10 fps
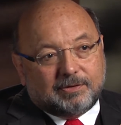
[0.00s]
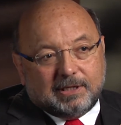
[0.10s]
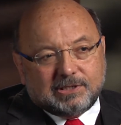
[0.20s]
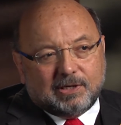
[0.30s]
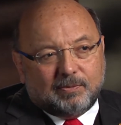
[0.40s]

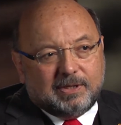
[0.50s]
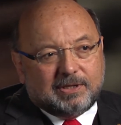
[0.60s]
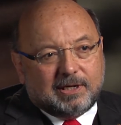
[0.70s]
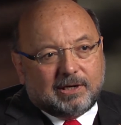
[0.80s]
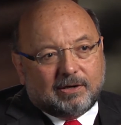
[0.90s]
things that we
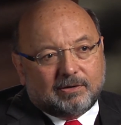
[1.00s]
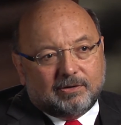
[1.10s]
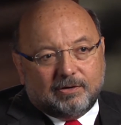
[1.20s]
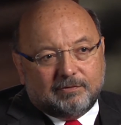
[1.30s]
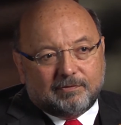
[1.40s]
think are
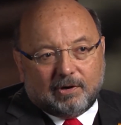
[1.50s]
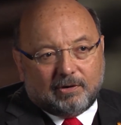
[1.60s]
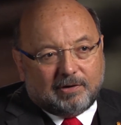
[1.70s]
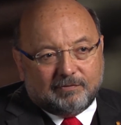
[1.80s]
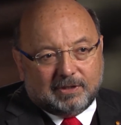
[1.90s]
good for
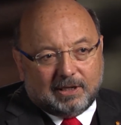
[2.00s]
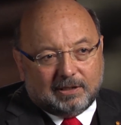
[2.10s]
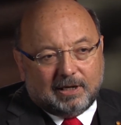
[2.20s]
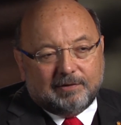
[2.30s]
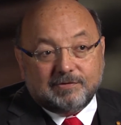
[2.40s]
our everyday
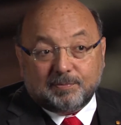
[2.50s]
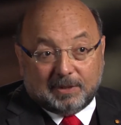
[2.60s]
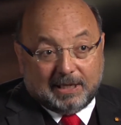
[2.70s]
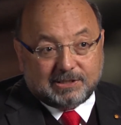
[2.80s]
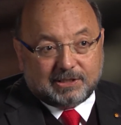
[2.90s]
lives,
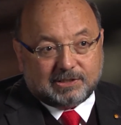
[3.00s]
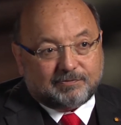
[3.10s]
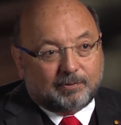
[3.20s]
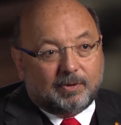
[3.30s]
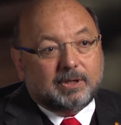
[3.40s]
plastics
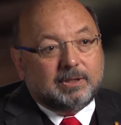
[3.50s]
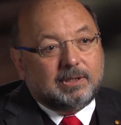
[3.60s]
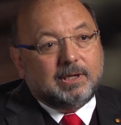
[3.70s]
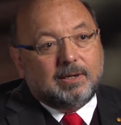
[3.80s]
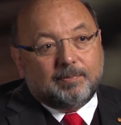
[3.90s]
for one,
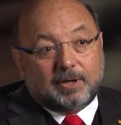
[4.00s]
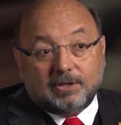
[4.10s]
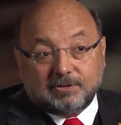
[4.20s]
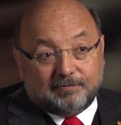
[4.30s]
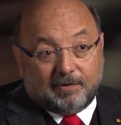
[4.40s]
but
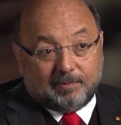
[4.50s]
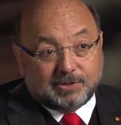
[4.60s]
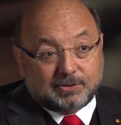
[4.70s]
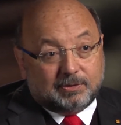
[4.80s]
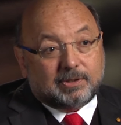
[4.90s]
also
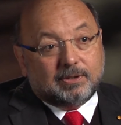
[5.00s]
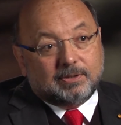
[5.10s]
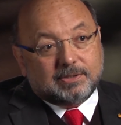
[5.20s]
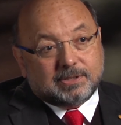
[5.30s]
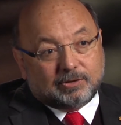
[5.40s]

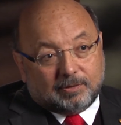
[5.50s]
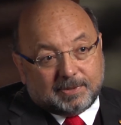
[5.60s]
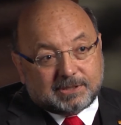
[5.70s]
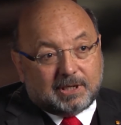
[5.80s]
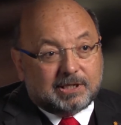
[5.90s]
pharmaceuticals and
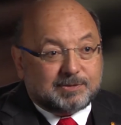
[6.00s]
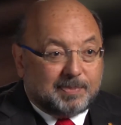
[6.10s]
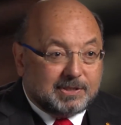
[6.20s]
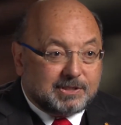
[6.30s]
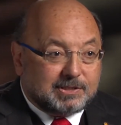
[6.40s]
herbicides,
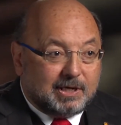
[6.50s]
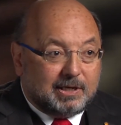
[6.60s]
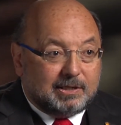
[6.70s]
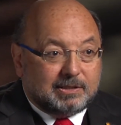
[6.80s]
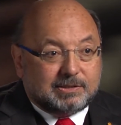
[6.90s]

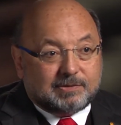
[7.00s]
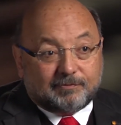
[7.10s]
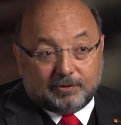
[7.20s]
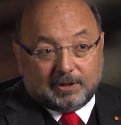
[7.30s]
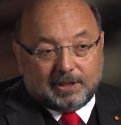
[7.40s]
pesticides,
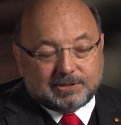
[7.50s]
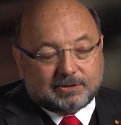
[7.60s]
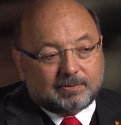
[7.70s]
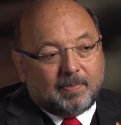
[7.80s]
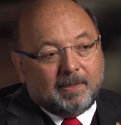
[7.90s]

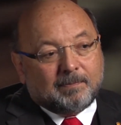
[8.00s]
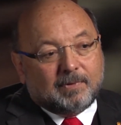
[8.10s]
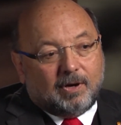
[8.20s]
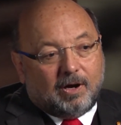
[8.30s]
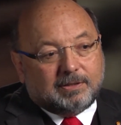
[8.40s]
fertilizer,
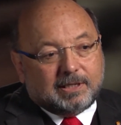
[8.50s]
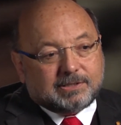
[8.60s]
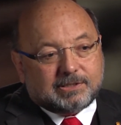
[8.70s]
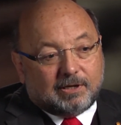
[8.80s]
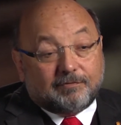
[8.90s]
all that
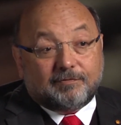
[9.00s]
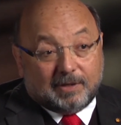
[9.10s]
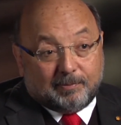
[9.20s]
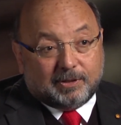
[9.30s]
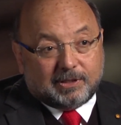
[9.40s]
stuff,
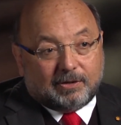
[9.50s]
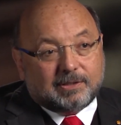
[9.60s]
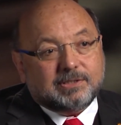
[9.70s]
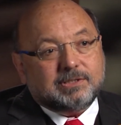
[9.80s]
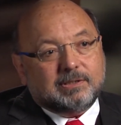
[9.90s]
flame
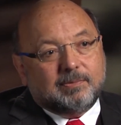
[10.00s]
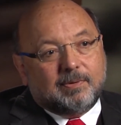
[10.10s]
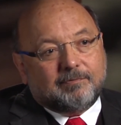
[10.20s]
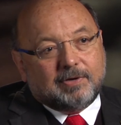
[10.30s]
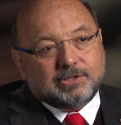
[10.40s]
retardants,
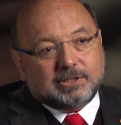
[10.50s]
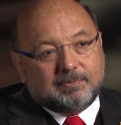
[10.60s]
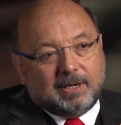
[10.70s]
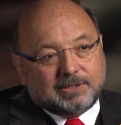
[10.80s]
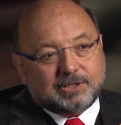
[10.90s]
eventually
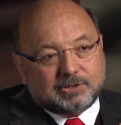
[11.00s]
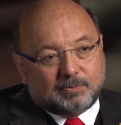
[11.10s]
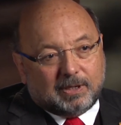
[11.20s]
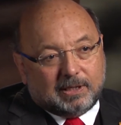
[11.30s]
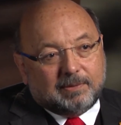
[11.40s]
makes its
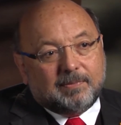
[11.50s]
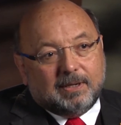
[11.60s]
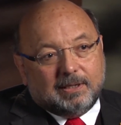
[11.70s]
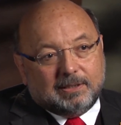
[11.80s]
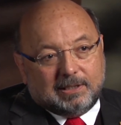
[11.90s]
way
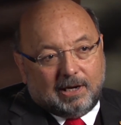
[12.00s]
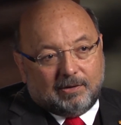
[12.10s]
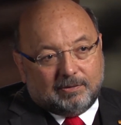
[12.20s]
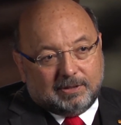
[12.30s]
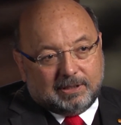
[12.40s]

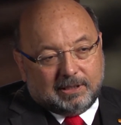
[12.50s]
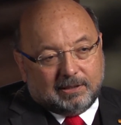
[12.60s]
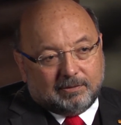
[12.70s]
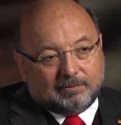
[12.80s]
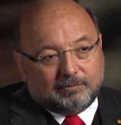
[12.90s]
down
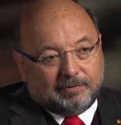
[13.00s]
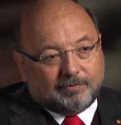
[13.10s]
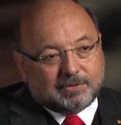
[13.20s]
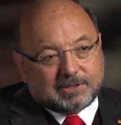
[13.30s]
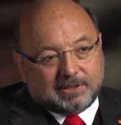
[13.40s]
the
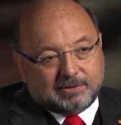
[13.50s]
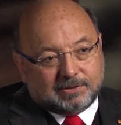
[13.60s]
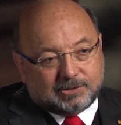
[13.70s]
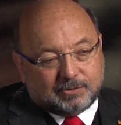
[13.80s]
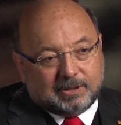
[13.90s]
rivers
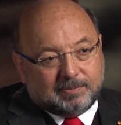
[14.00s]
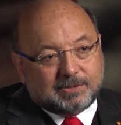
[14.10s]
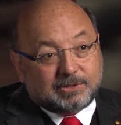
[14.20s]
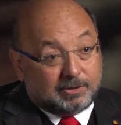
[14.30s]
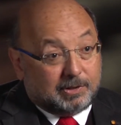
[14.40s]
and
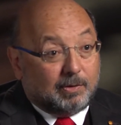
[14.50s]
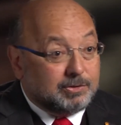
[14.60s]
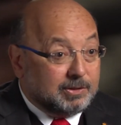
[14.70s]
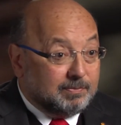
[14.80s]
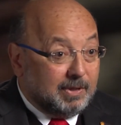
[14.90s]
streams to the
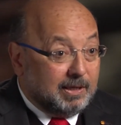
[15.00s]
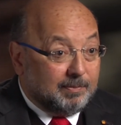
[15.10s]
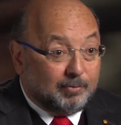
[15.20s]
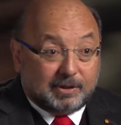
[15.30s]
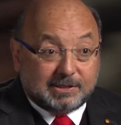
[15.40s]
ocean, and
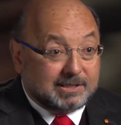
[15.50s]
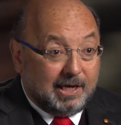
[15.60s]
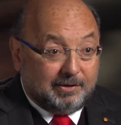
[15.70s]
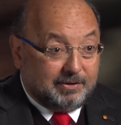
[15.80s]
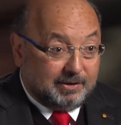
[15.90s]
it brings
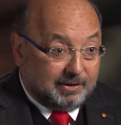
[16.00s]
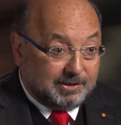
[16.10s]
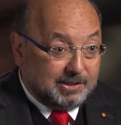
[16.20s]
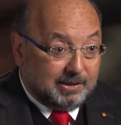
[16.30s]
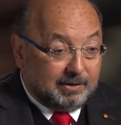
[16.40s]
death to the
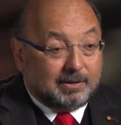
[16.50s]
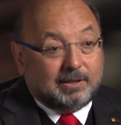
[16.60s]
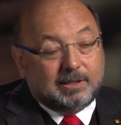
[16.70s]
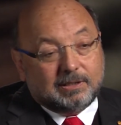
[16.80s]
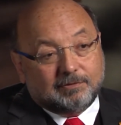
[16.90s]
sea
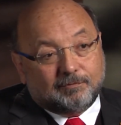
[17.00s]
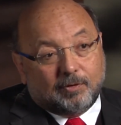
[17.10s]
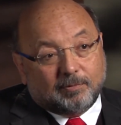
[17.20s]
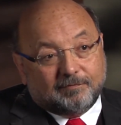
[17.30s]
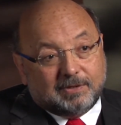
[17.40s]
in the
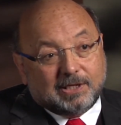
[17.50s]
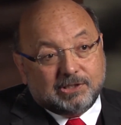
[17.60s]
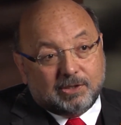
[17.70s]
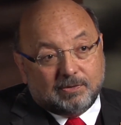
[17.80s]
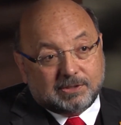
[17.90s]
form of dead
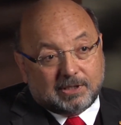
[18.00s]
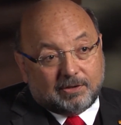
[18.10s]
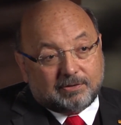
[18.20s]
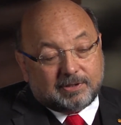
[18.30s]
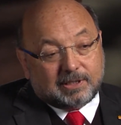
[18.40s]
zones and
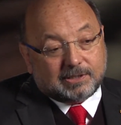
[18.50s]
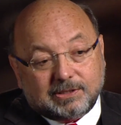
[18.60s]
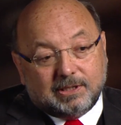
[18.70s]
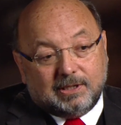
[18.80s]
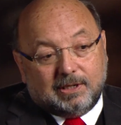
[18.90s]
other things.
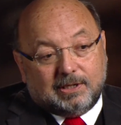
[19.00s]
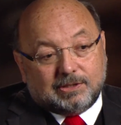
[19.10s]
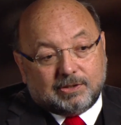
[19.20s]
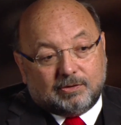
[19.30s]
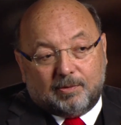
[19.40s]

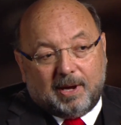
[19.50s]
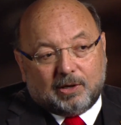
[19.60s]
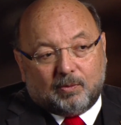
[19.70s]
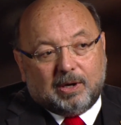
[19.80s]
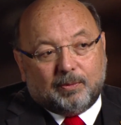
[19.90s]
So no
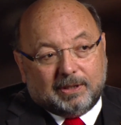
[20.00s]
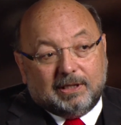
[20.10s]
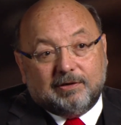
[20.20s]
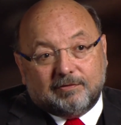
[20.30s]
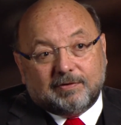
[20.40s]
matter where we
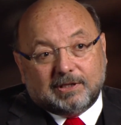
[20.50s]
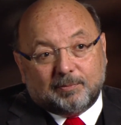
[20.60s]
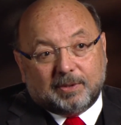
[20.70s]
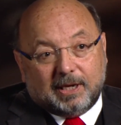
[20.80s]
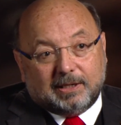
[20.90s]
live on the
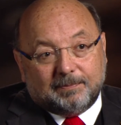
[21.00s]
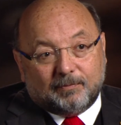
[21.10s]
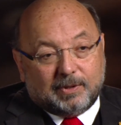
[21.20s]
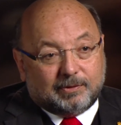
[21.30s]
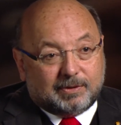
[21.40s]
planet,
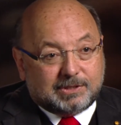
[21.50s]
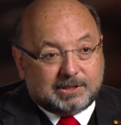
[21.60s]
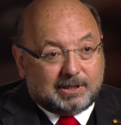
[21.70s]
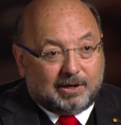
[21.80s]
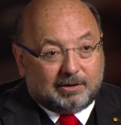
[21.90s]
whether it's
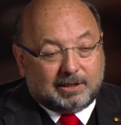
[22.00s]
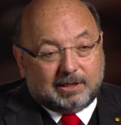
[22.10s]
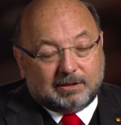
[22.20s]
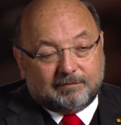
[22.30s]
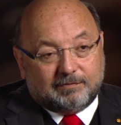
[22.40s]
in the
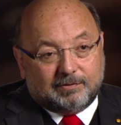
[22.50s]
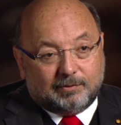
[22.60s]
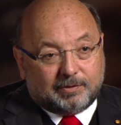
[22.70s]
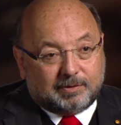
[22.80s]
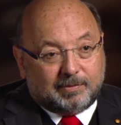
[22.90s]
heartland of
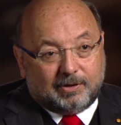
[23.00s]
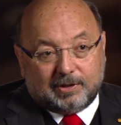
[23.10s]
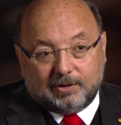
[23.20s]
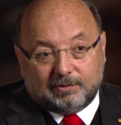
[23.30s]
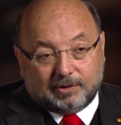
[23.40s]
North
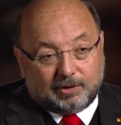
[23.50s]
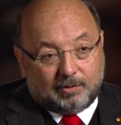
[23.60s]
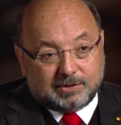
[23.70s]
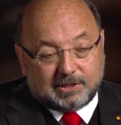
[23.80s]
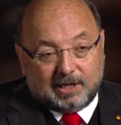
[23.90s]
America or the
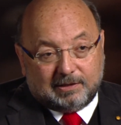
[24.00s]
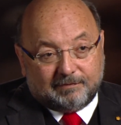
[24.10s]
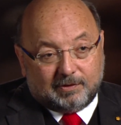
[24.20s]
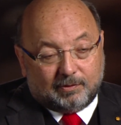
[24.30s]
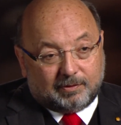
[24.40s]
coastline of
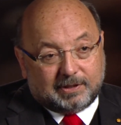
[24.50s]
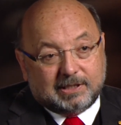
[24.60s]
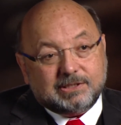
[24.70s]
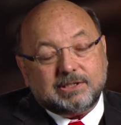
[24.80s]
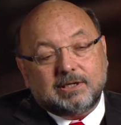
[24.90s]
the
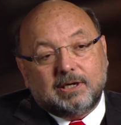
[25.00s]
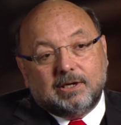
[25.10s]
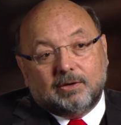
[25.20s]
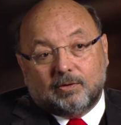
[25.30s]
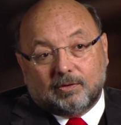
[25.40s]
Northeast
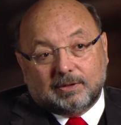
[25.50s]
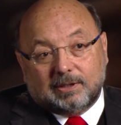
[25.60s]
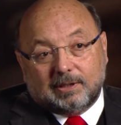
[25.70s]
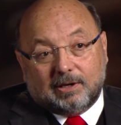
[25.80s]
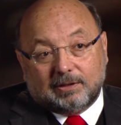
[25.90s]
or
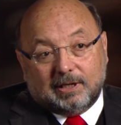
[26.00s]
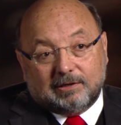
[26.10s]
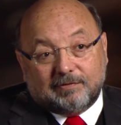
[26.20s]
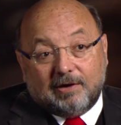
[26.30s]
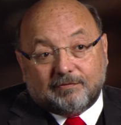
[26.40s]
the heartland
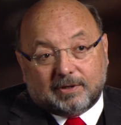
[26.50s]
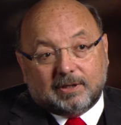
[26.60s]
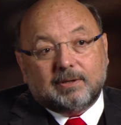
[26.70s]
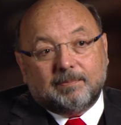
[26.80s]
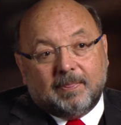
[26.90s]
of Africa,